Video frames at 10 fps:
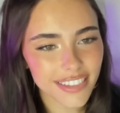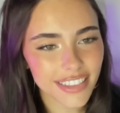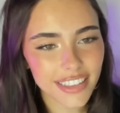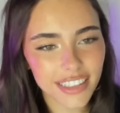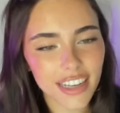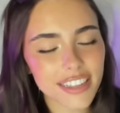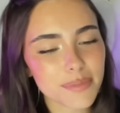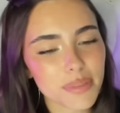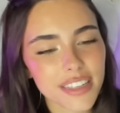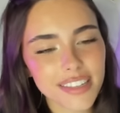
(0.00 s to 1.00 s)
Guys,
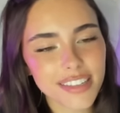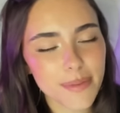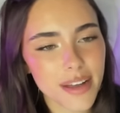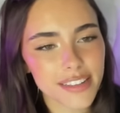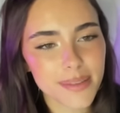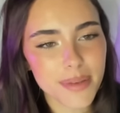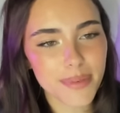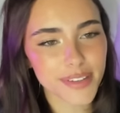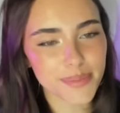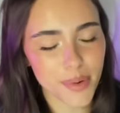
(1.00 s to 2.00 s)
please stop asking me
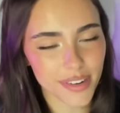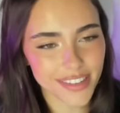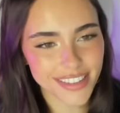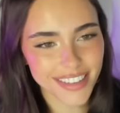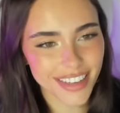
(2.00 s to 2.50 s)
about sports.